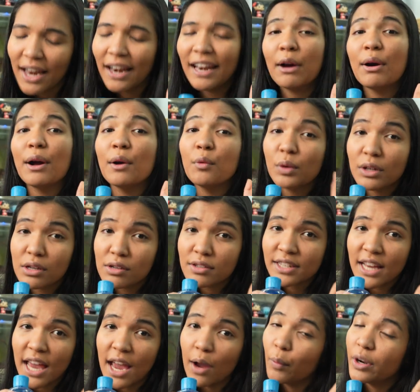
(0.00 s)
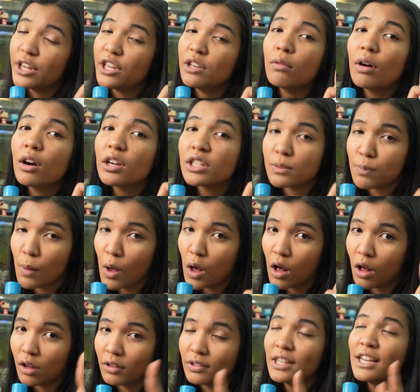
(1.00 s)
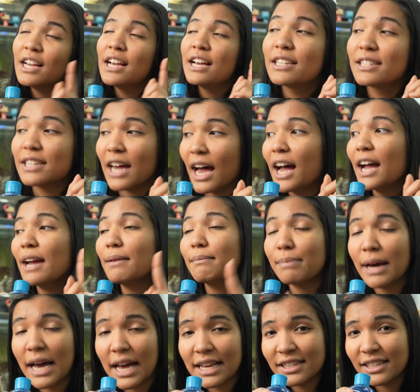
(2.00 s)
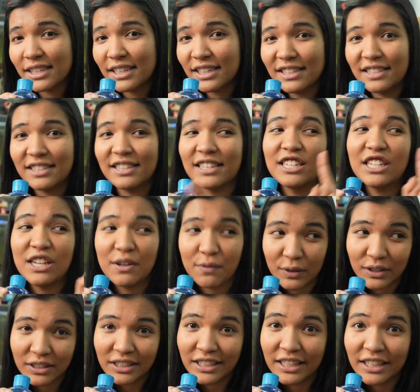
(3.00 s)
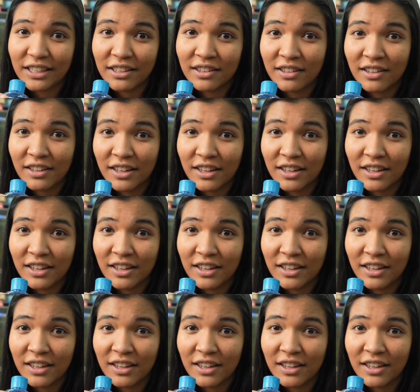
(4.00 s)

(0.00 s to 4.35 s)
Now, I will say, when you are small, time passes differently.